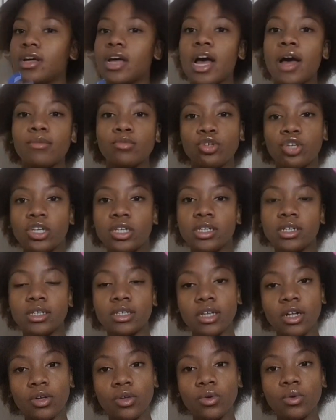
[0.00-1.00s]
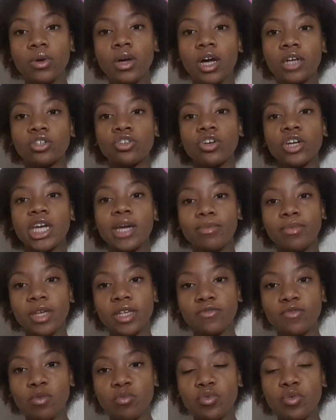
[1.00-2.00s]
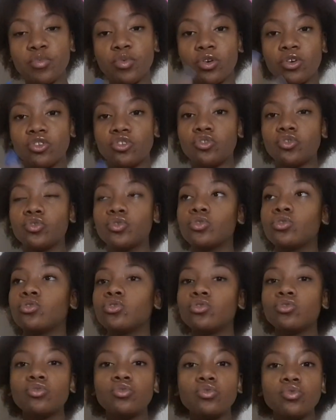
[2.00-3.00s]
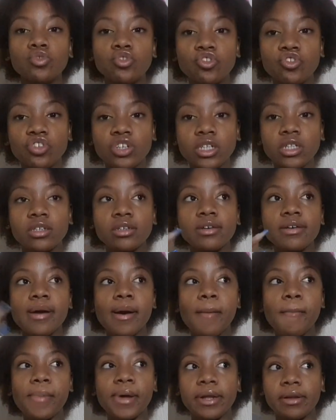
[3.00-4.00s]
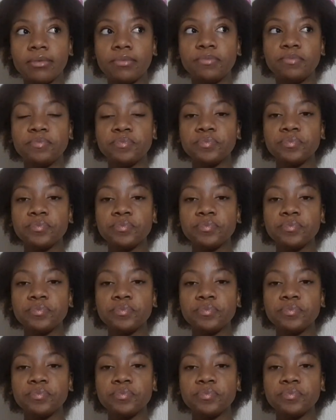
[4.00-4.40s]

I'm sorry I didn't tell you. I'm sorry I kept things from you because you're too strict, but